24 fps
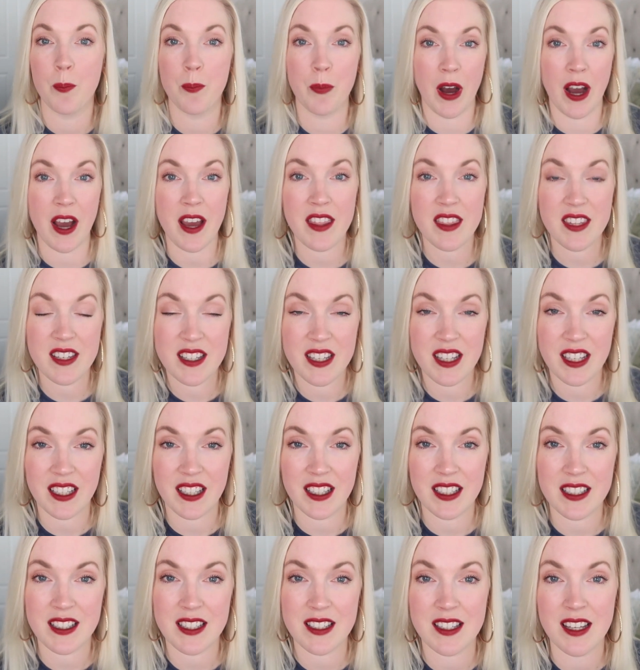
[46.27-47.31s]
buy the
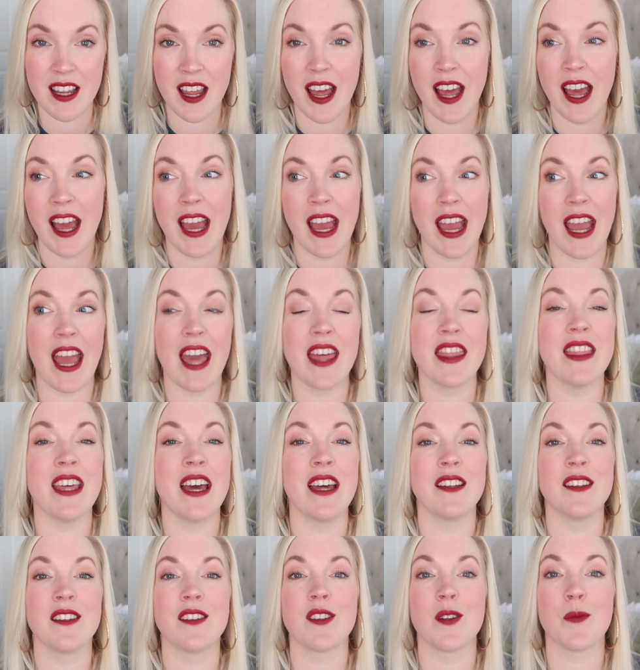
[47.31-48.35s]
tickets, and
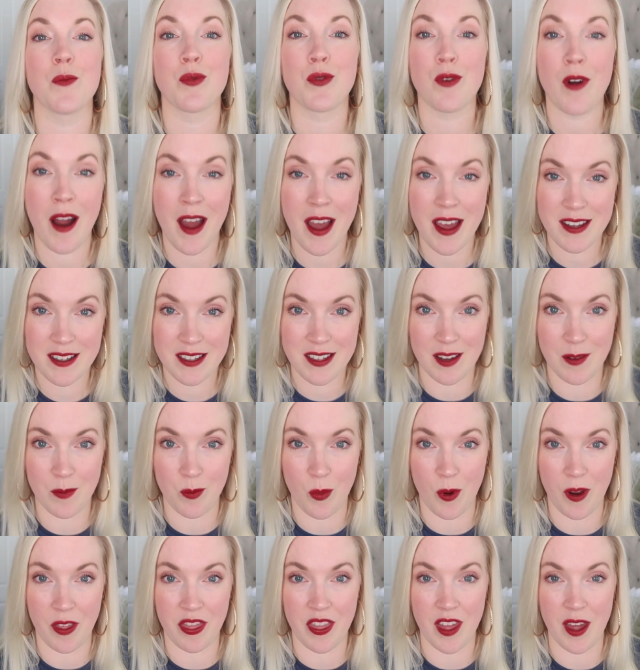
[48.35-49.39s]
then surprise
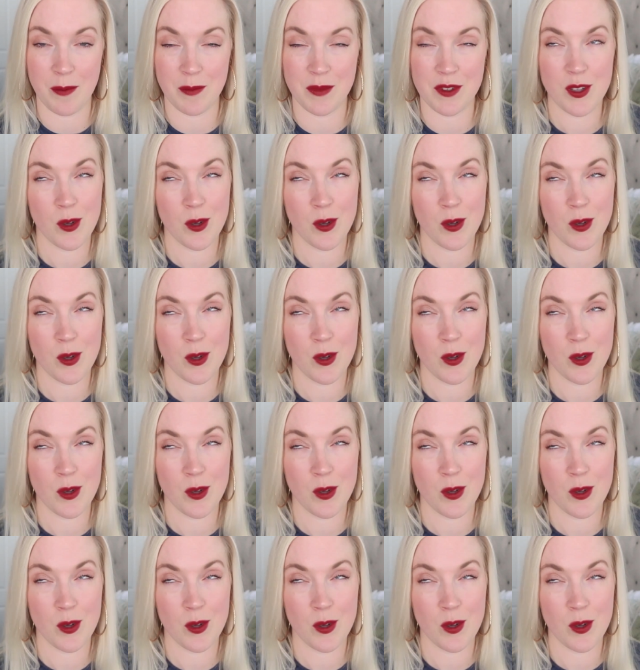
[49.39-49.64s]
him with them.